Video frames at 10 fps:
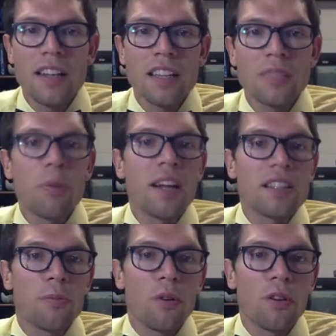does play
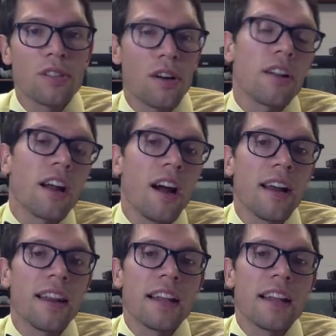some roles early on,